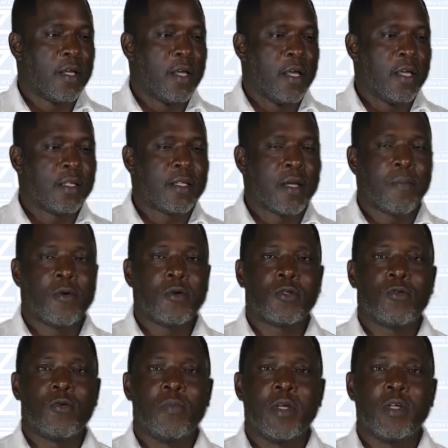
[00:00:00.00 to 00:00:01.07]
is
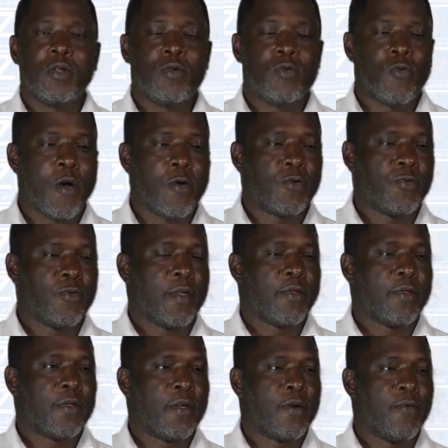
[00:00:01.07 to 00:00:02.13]
supposed to be dealt
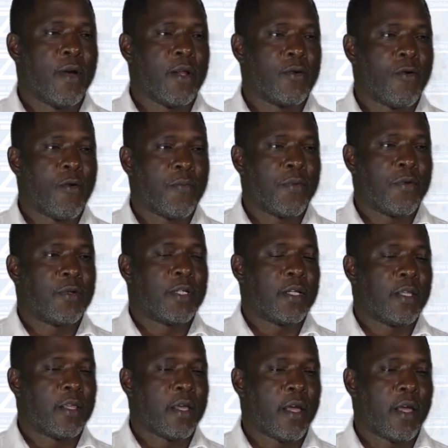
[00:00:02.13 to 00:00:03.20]
with when
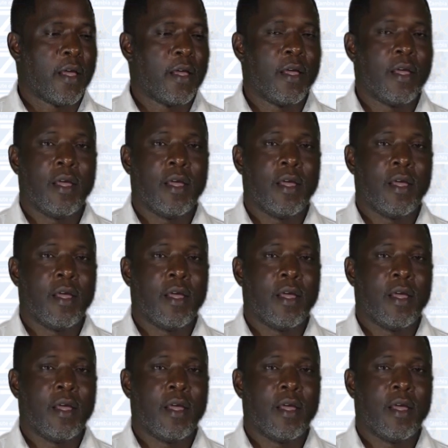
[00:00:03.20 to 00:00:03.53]
computing the